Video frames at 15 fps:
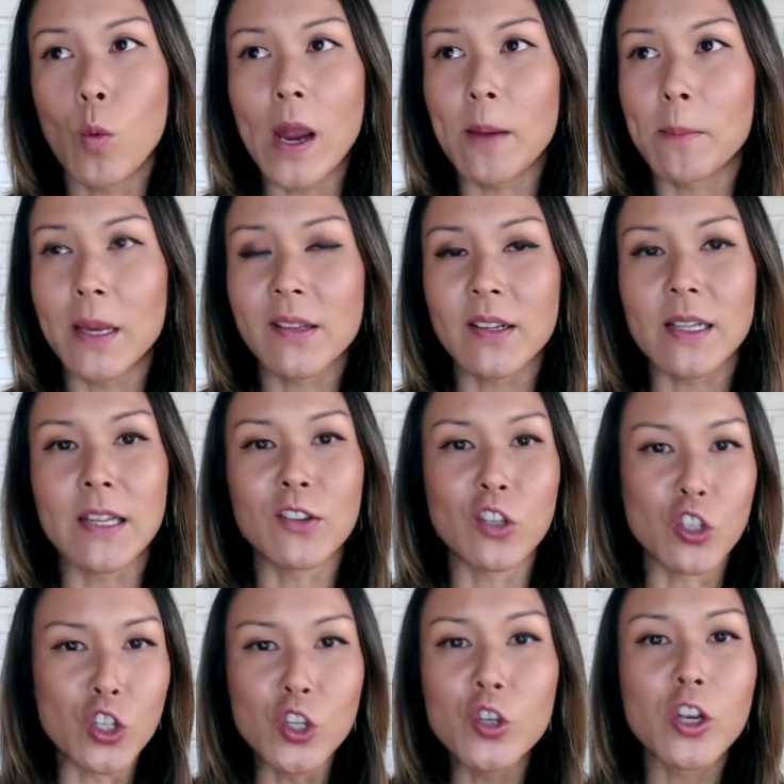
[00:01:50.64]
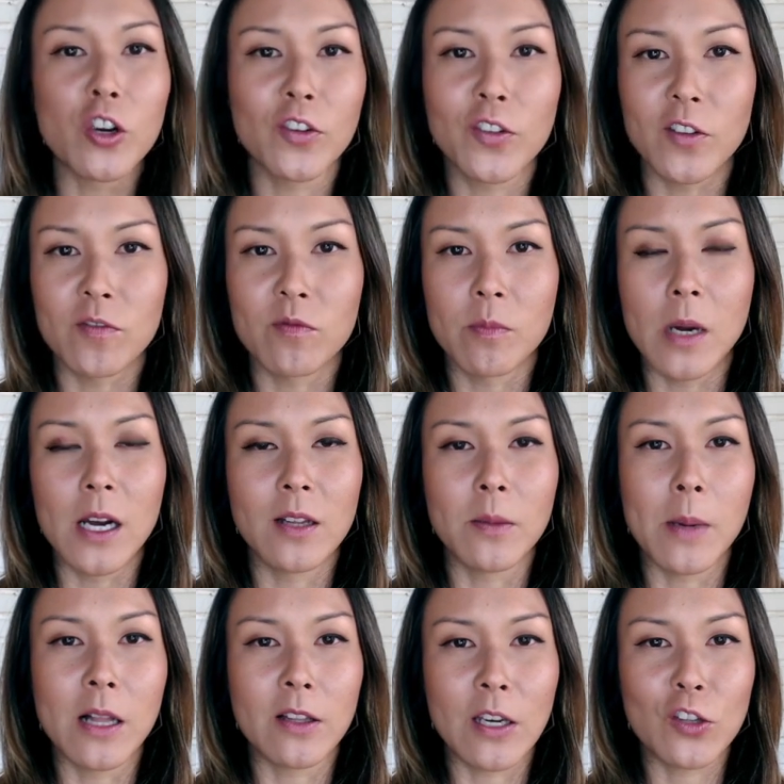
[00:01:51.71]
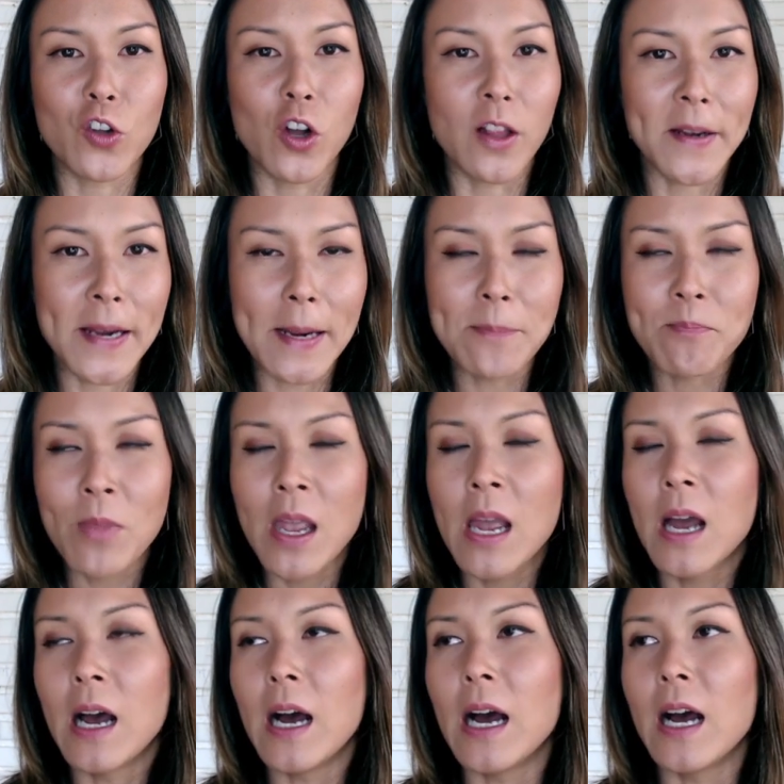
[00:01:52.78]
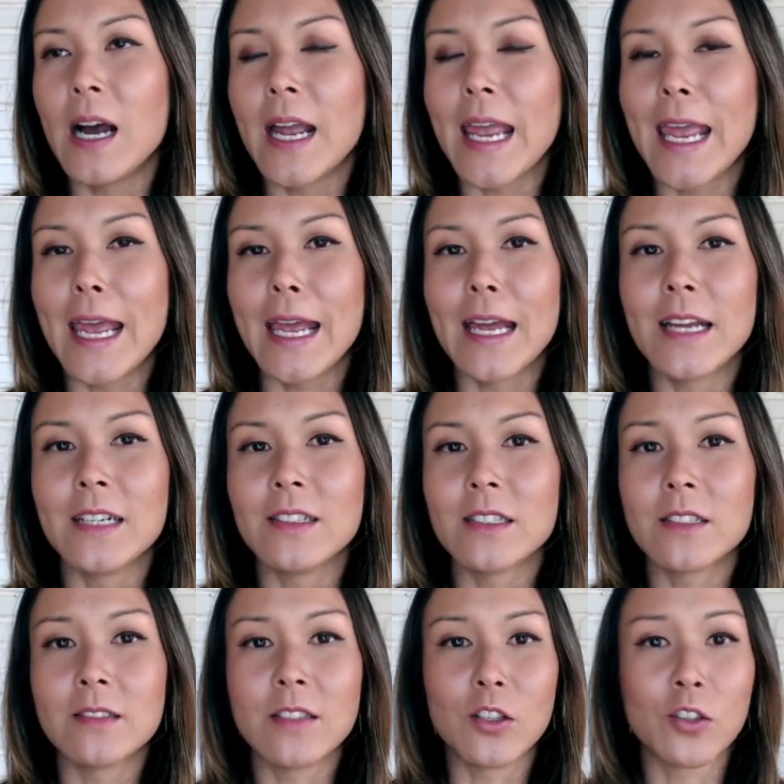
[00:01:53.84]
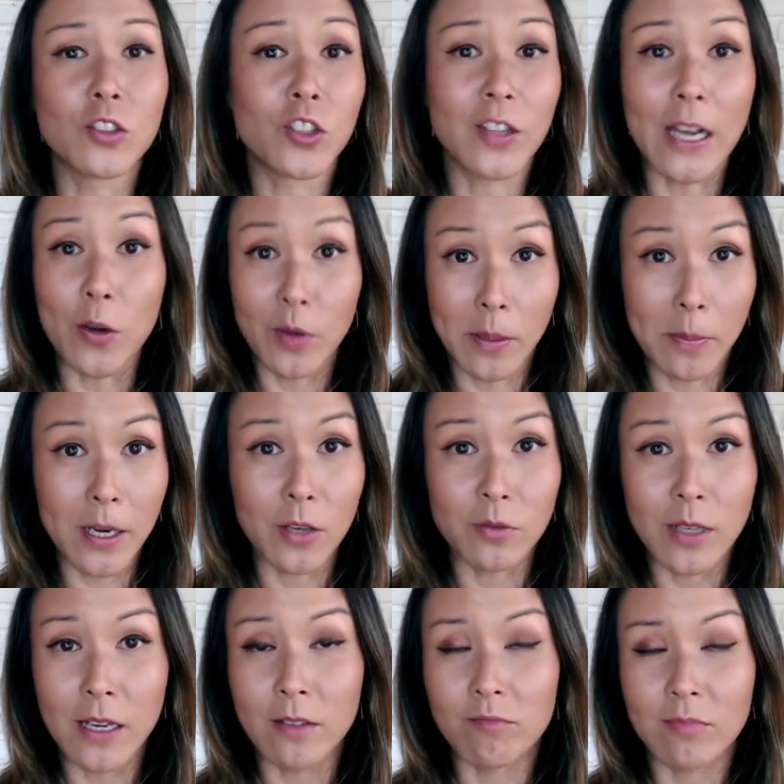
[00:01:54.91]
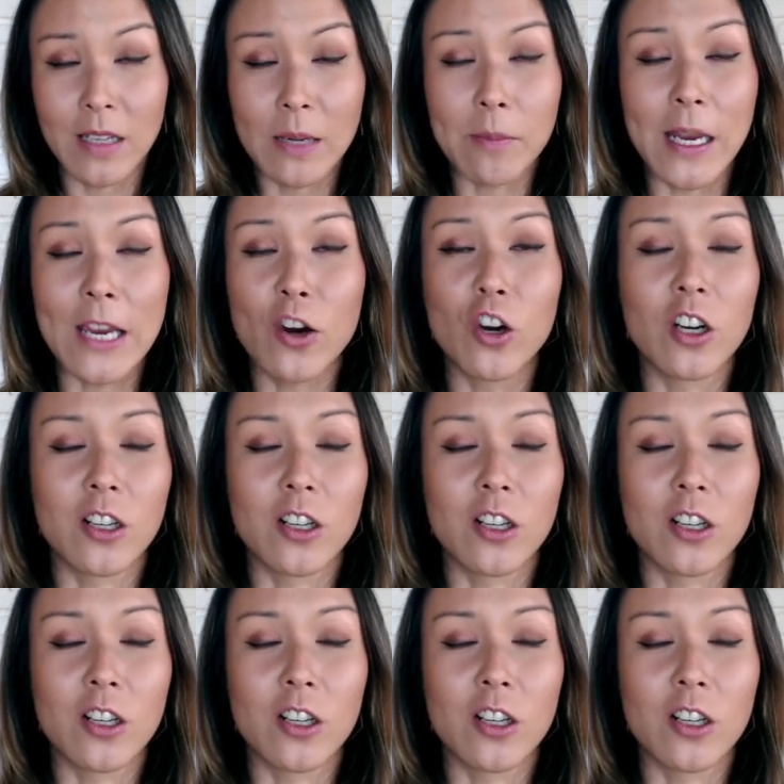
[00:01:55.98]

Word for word: basically it's the New Year's of uh, the Balinese holiday. Uh, and they're just out and about and in my yard